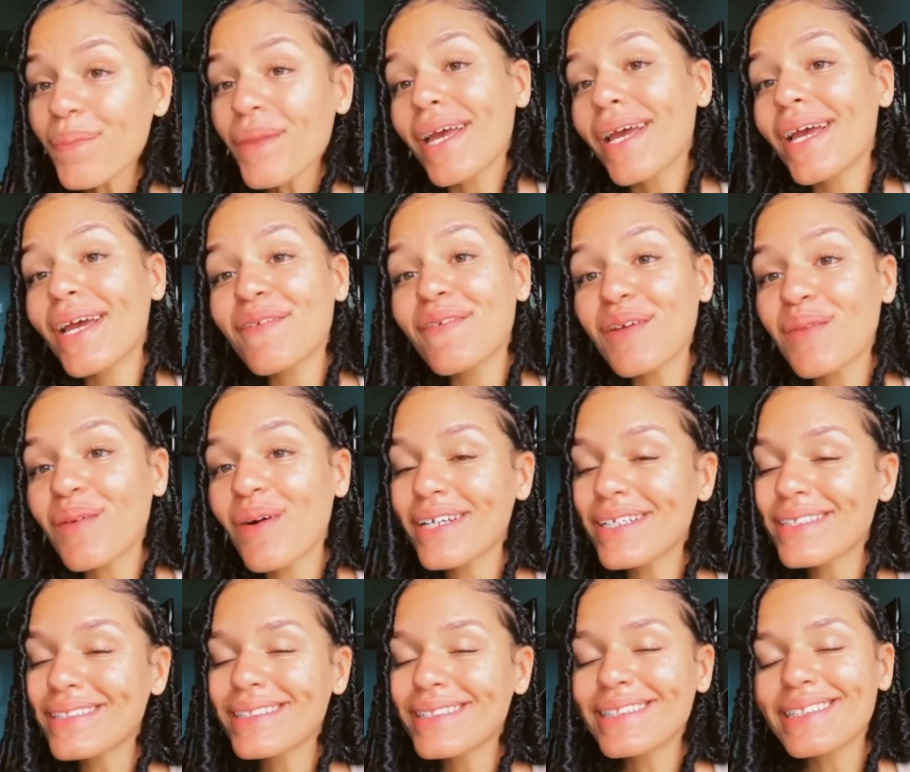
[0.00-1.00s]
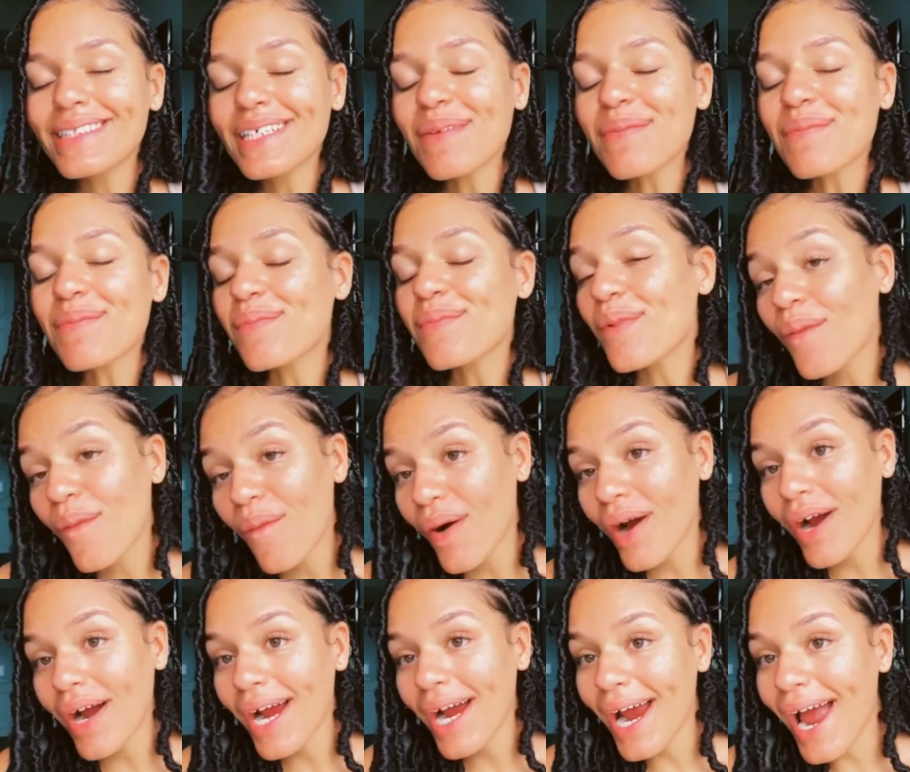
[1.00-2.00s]
if you wanted to see
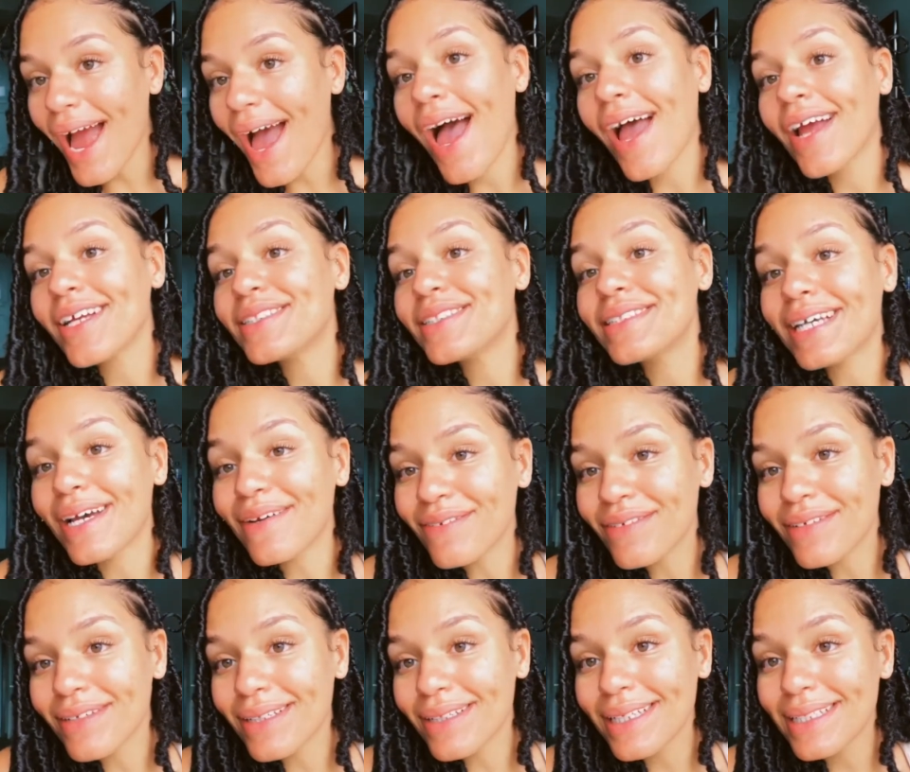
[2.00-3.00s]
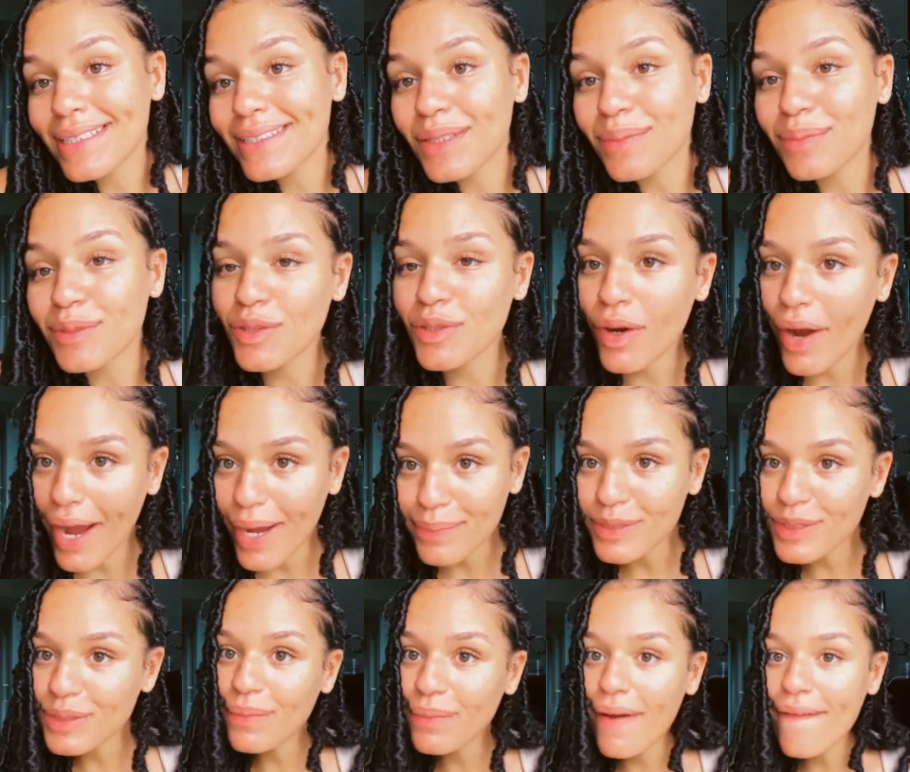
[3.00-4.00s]
more definitely subscribe to my